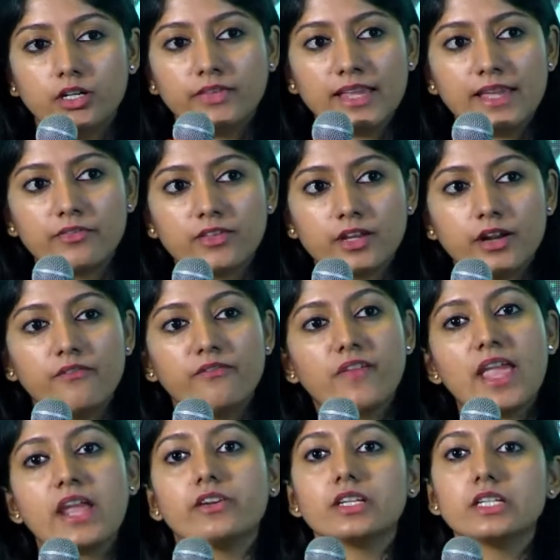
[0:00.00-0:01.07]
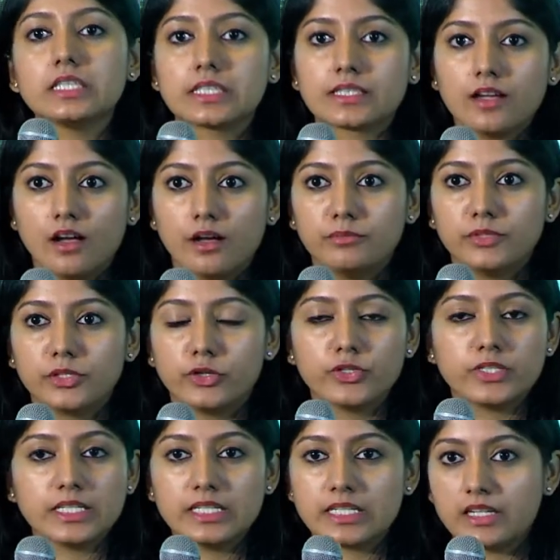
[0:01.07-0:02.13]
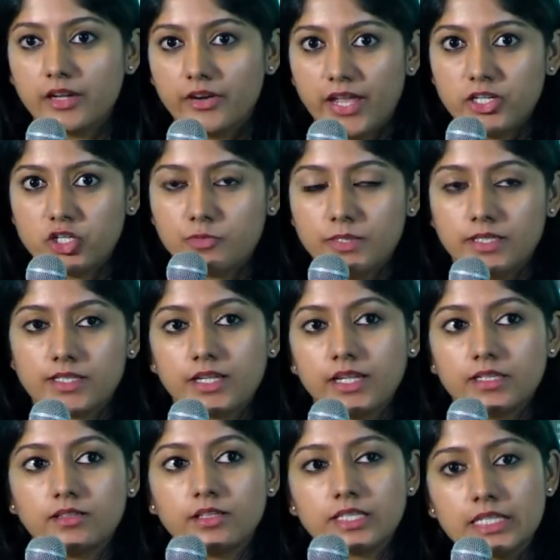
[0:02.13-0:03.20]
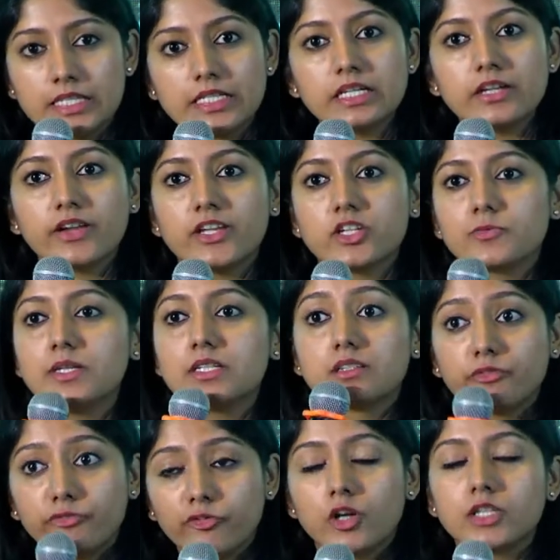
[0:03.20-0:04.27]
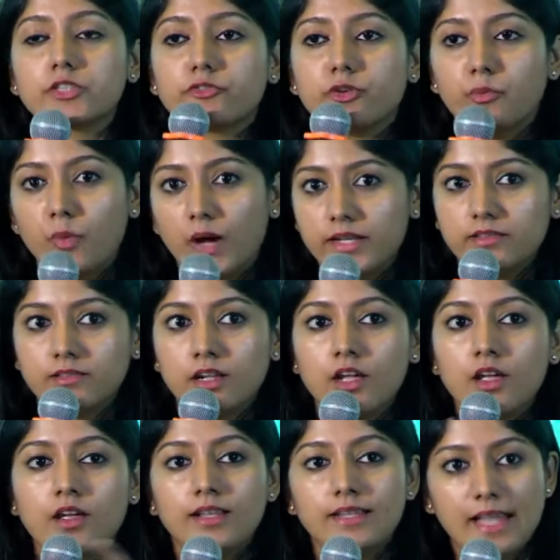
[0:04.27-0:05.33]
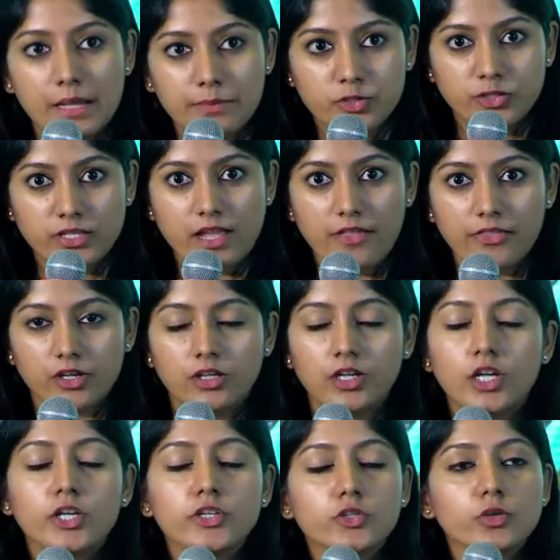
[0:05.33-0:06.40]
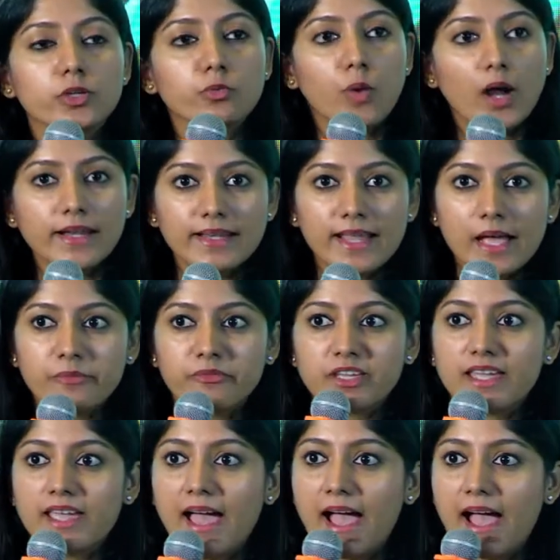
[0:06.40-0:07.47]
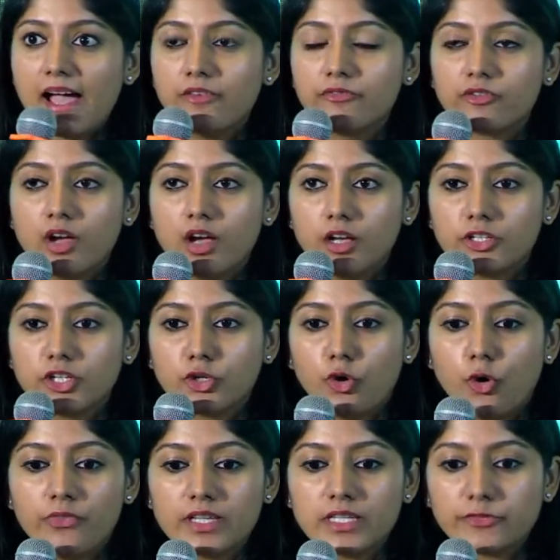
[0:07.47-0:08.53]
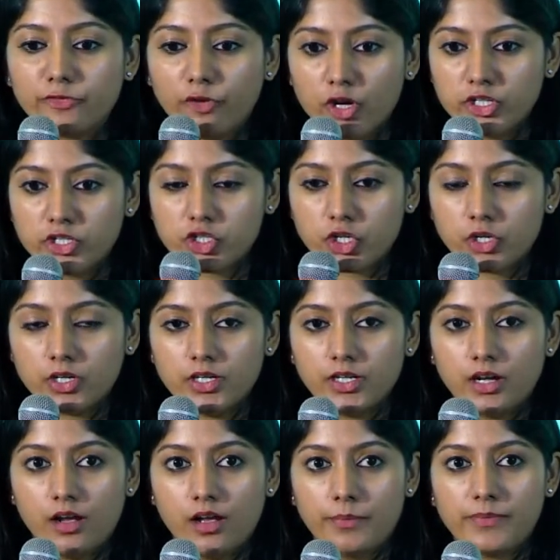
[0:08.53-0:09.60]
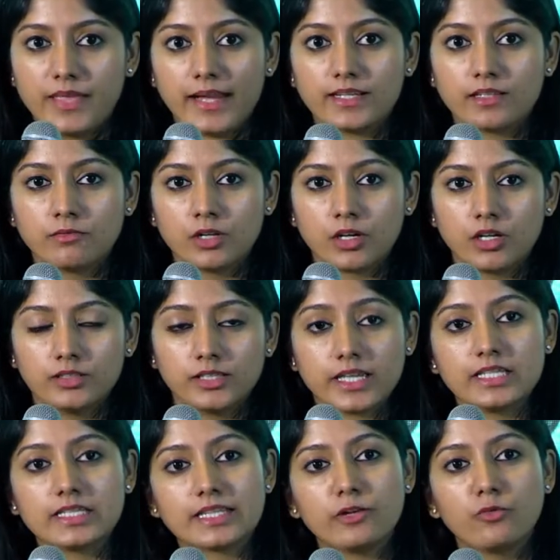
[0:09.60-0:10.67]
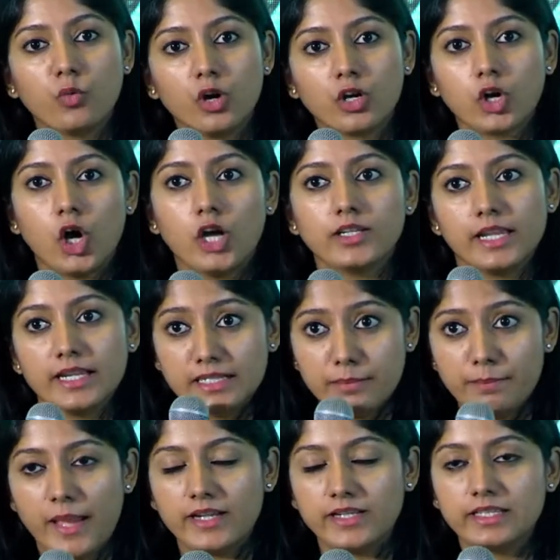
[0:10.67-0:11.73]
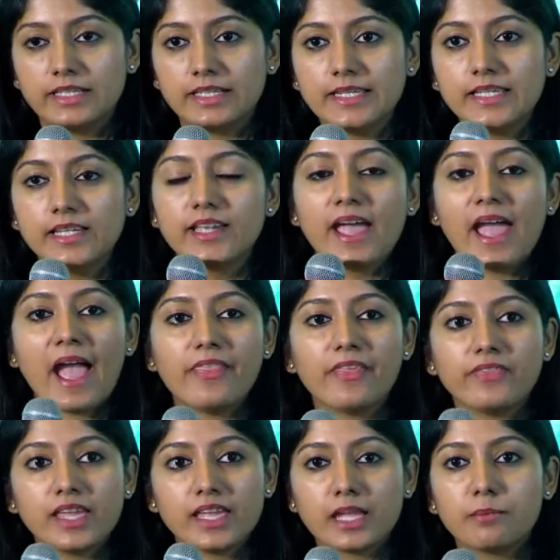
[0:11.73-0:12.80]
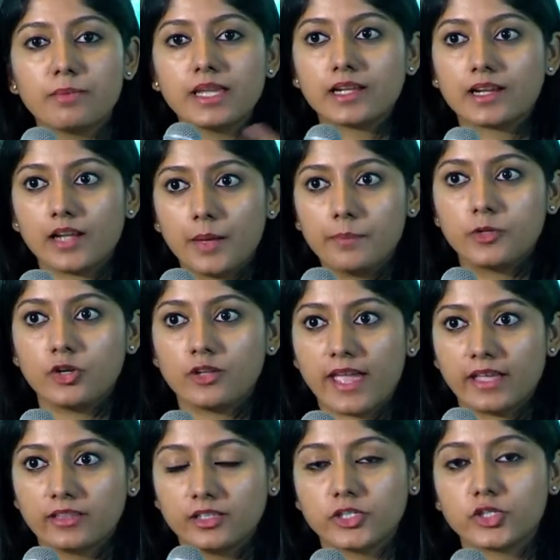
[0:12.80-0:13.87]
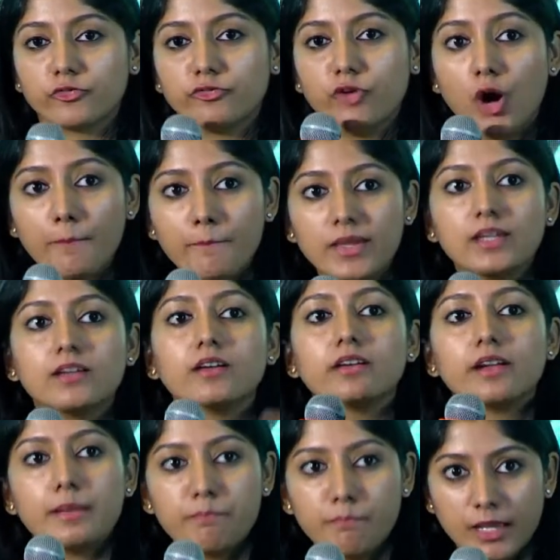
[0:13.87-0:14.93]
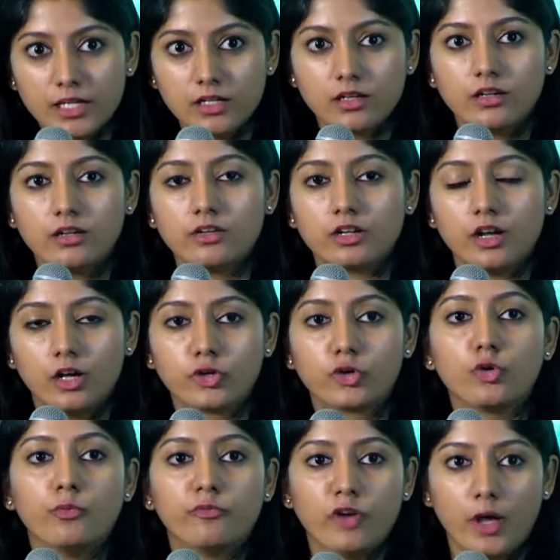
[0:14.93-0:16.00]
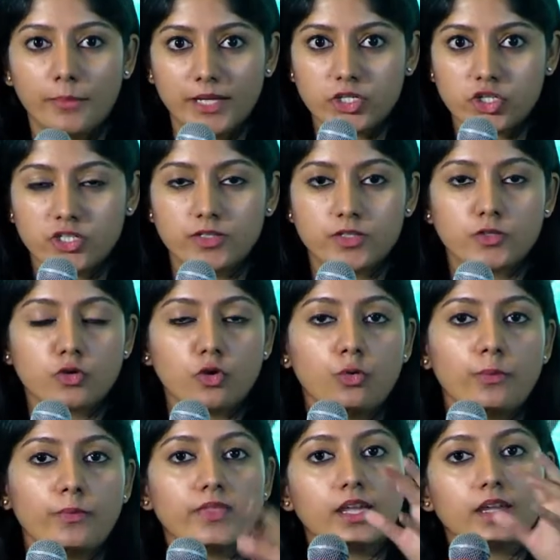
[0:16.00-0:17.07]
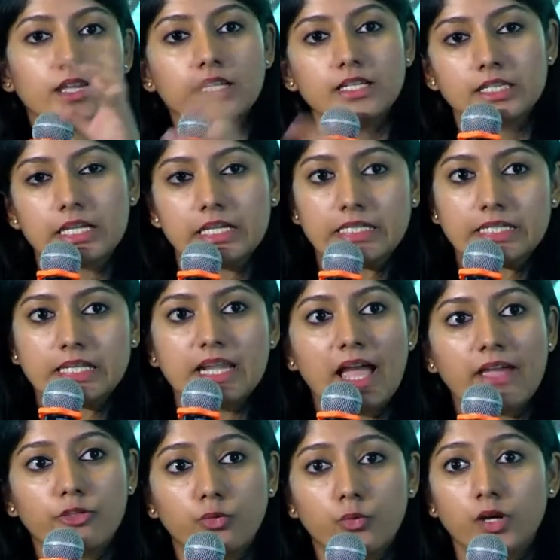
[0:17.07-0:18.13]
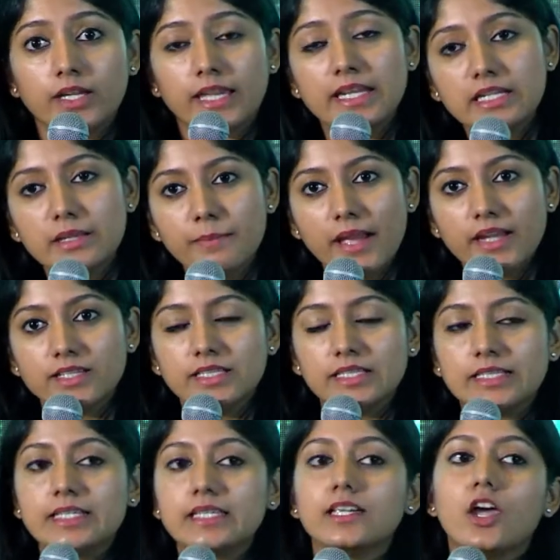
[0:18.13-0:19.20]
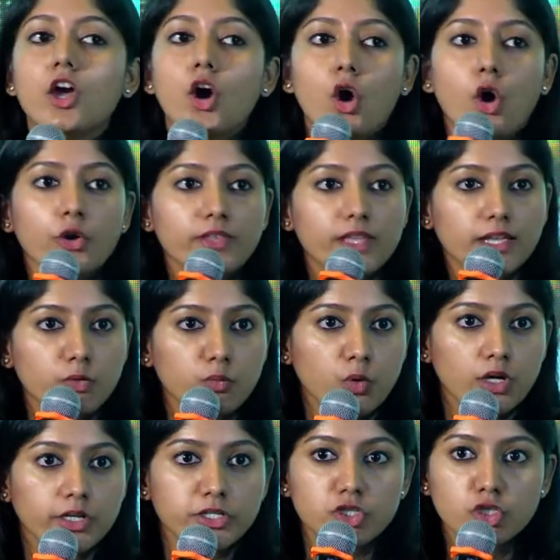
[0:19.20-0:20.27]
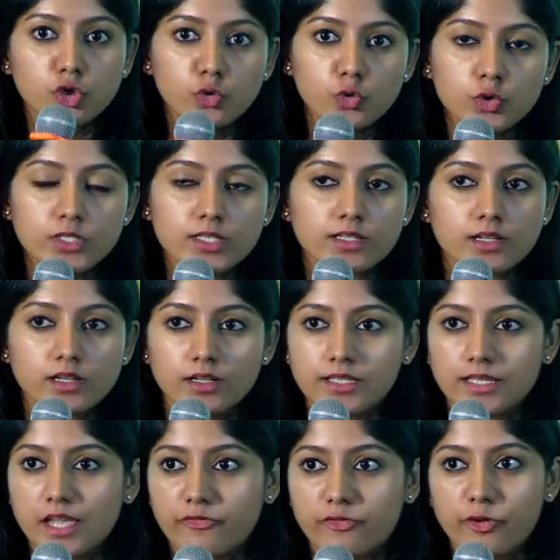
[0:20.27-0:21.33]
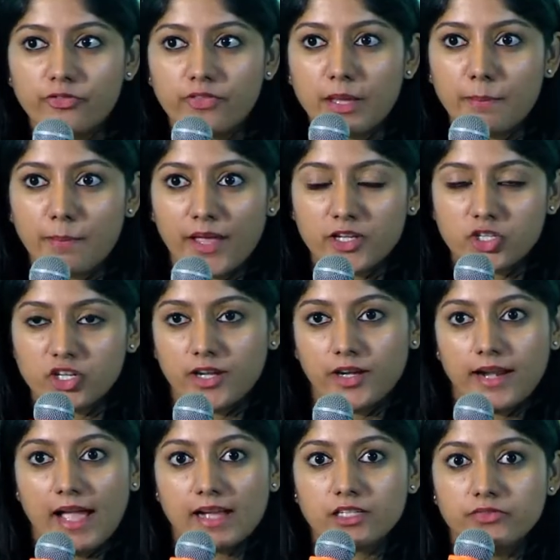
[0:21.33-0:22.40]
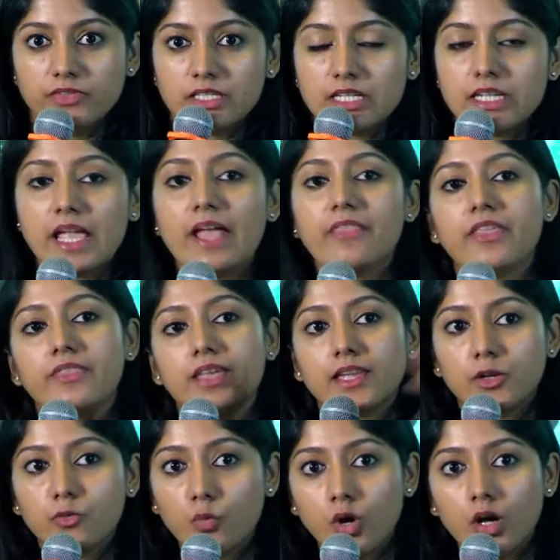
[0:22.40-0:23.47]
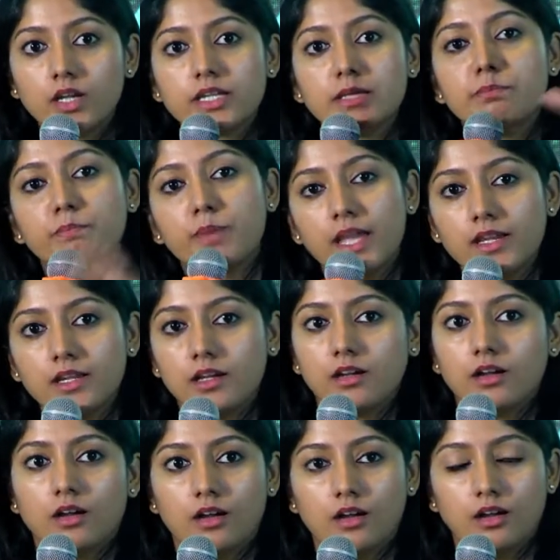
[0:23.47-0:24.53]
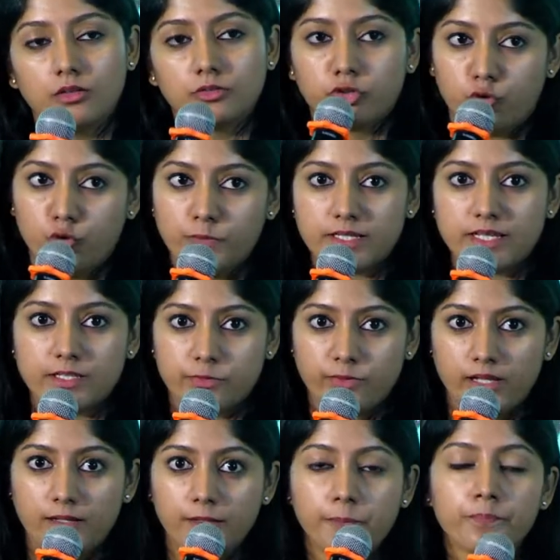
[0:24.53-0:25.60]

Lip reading: there are various you know, seating arrangements. The seating arrangement differs from one lab to the other. So in one lab we have you know, these furniture that the kids can work on independently, and then they can be clubbed together to form bigger and bigger group formations. So the kids can either work independently, or they can work in twos, say for a think, pair, share activity, and then they can work in big groups as well.